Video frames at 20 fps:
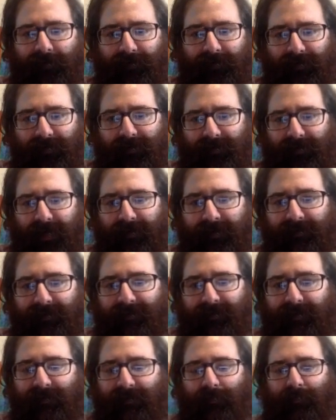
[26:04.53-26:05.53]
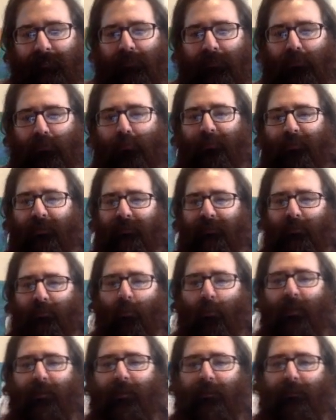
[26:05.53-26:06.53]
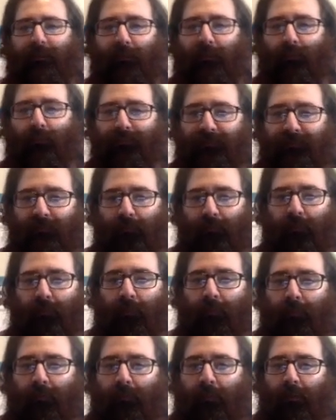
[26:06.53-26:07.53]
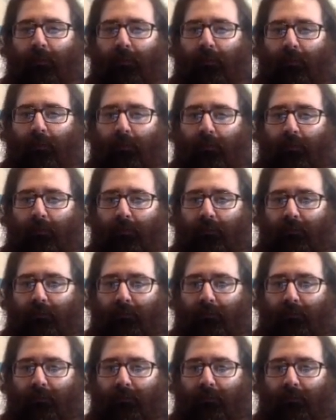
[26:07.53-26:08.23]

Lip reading: is 10c sub 2 plus 20 equals 0. So